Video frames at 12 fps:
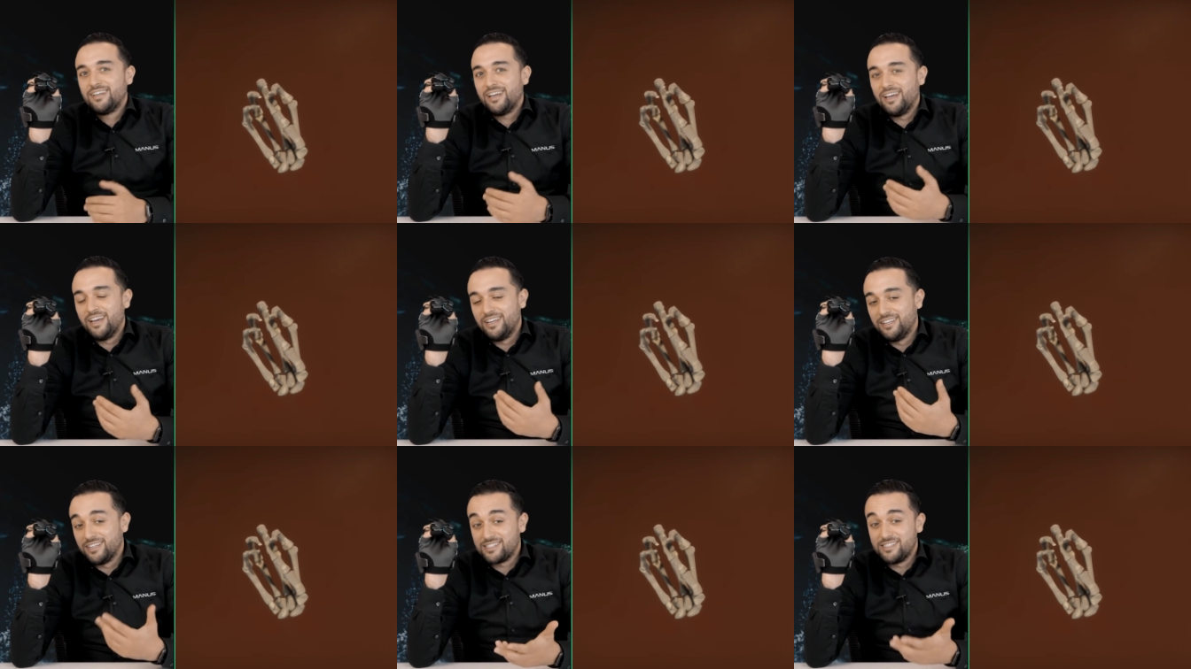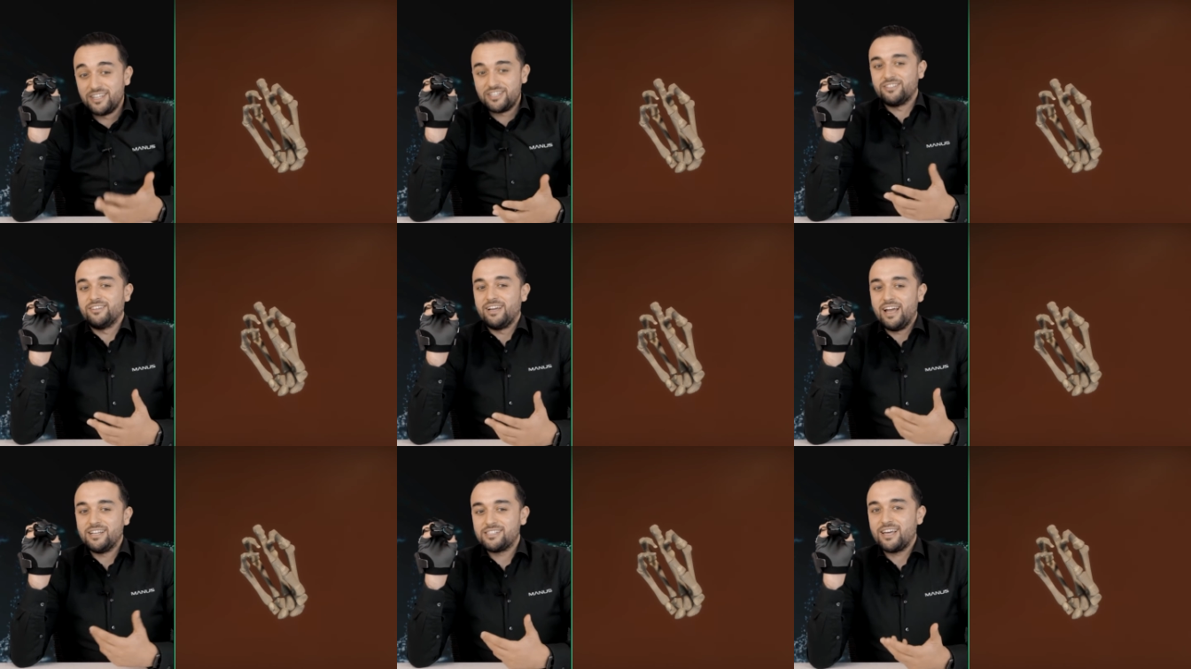And this digital
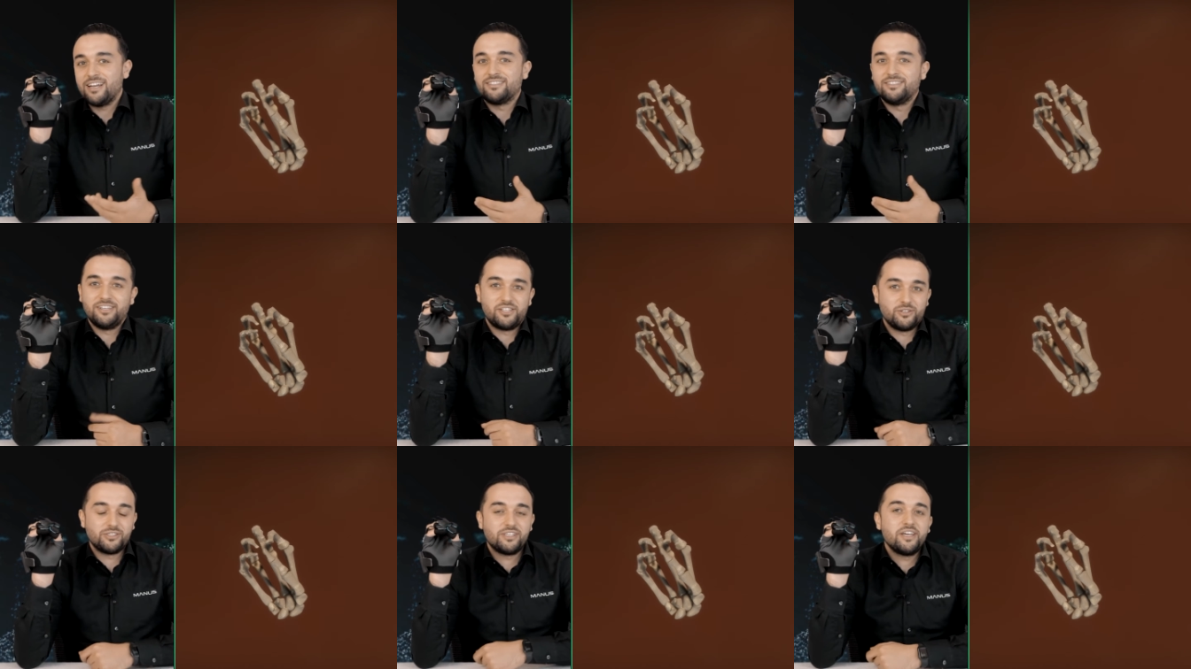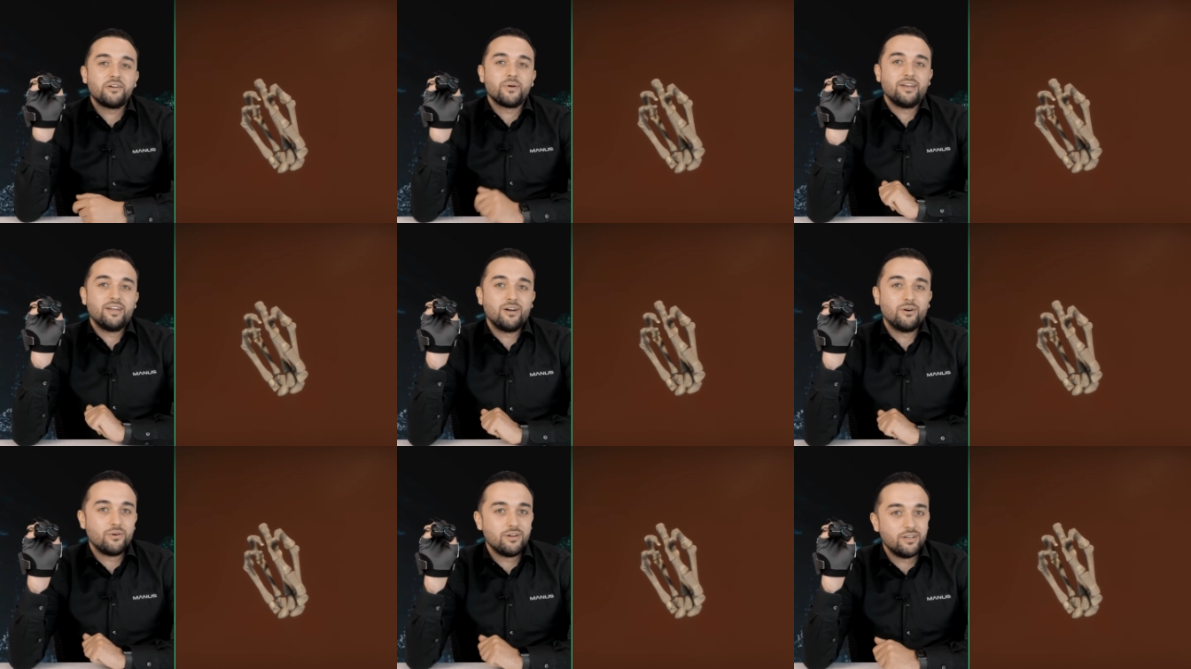hand skeleton that you're seeing right
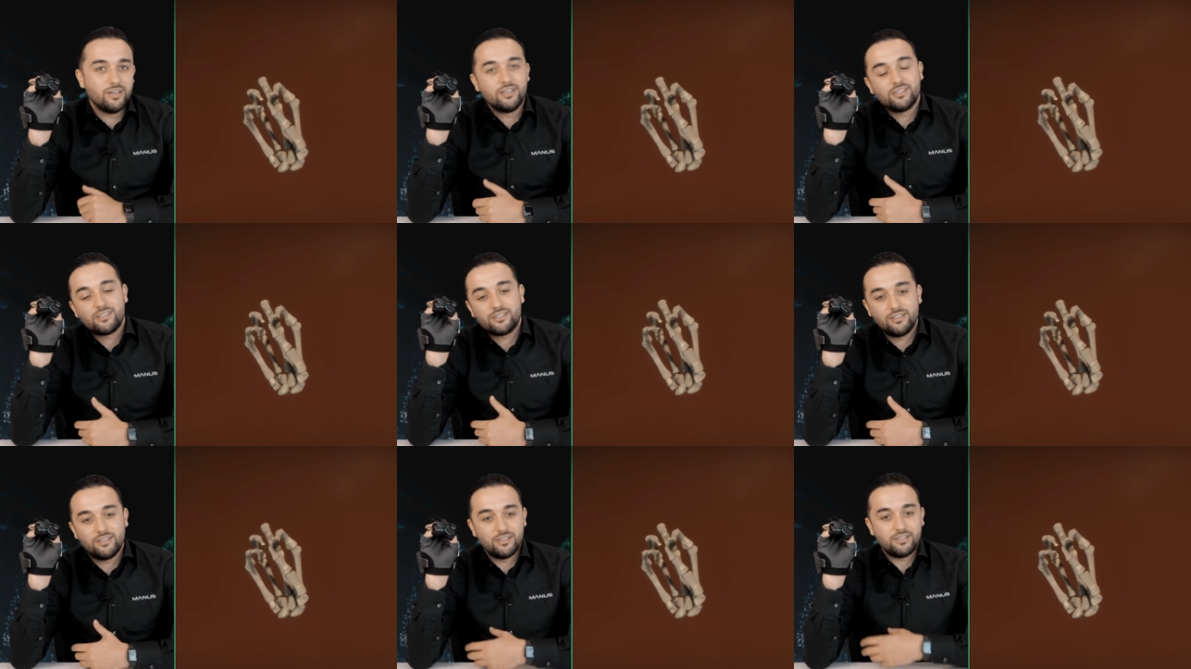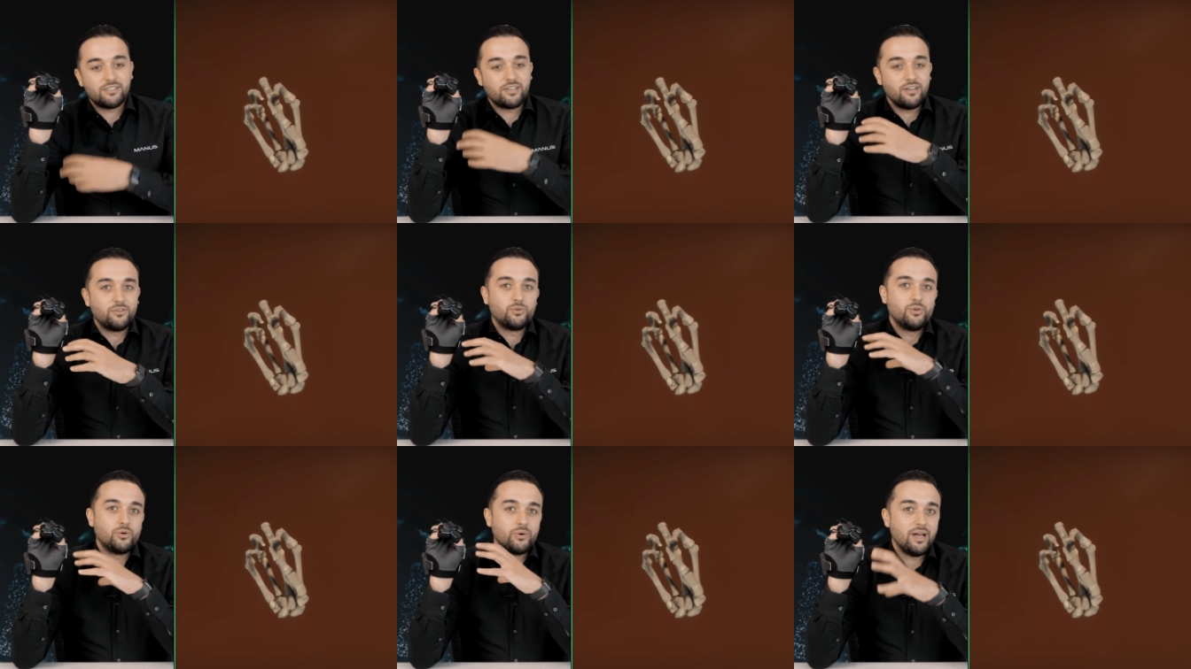now is scaled to
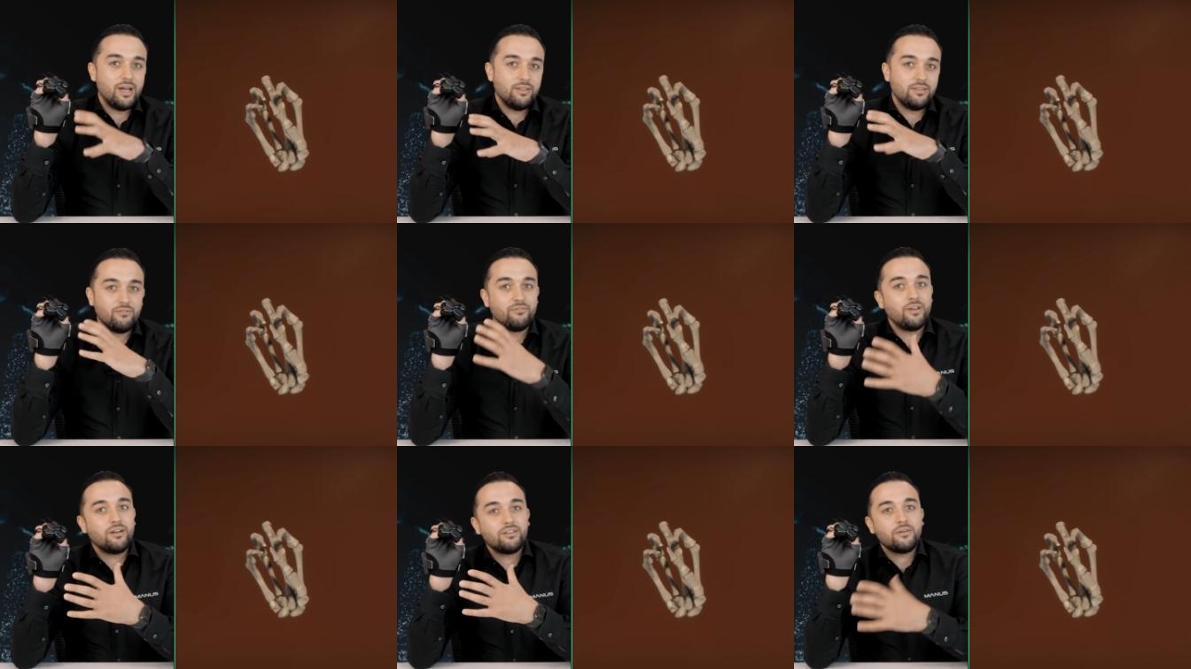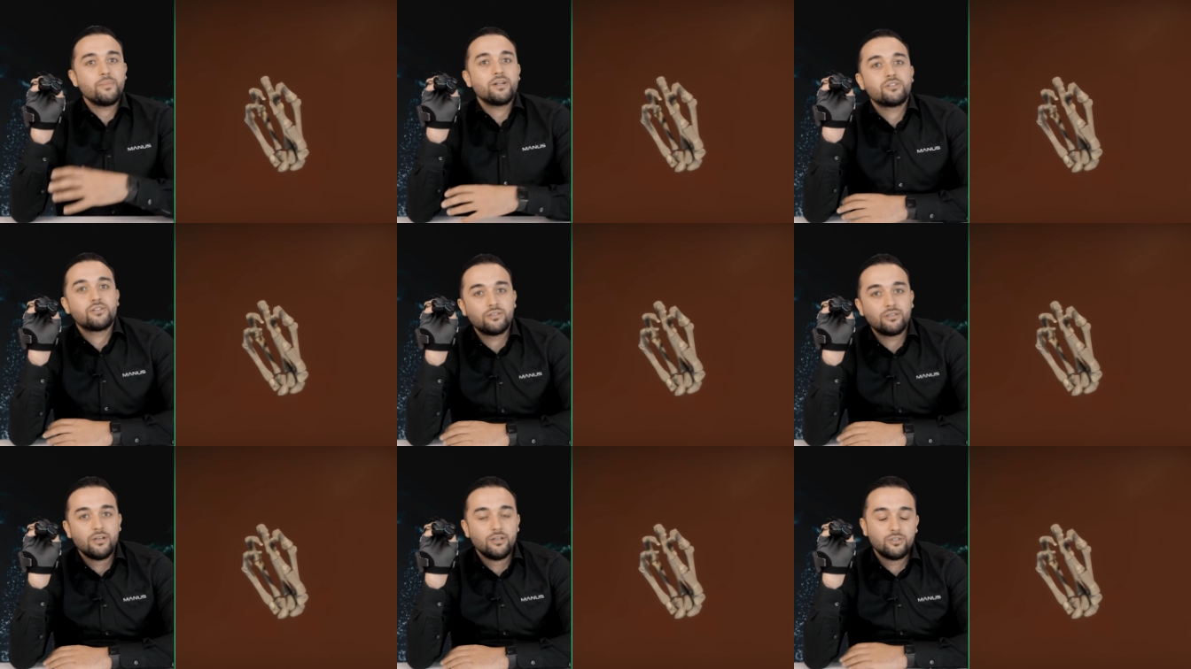your hand and finger
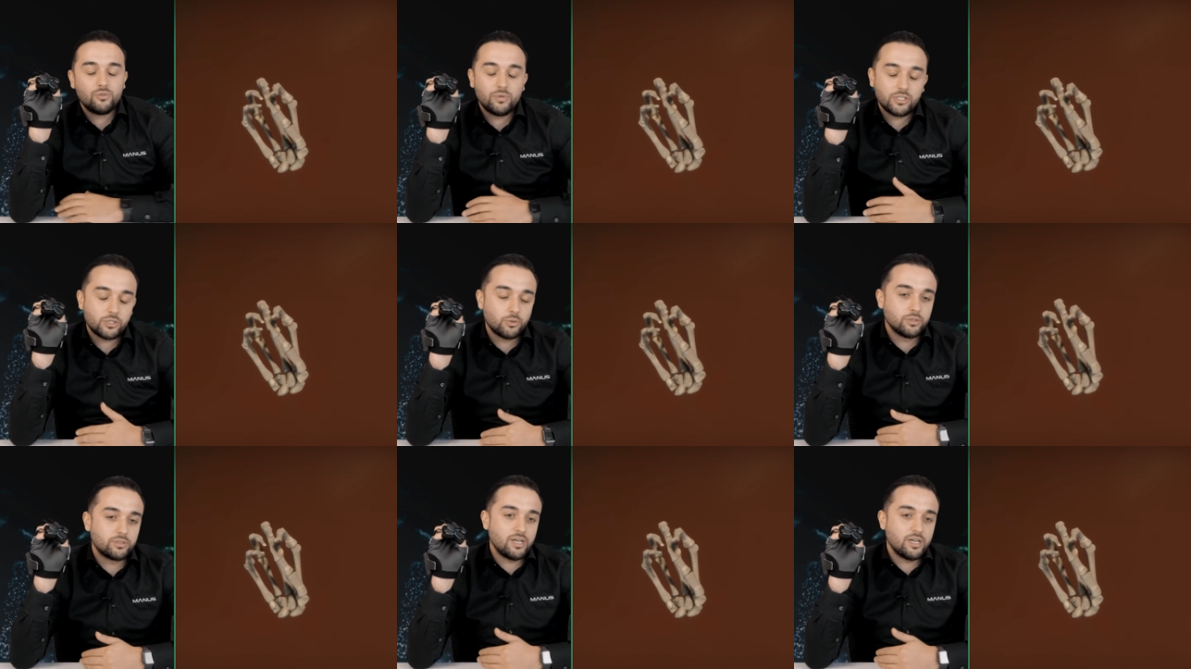dimension to a short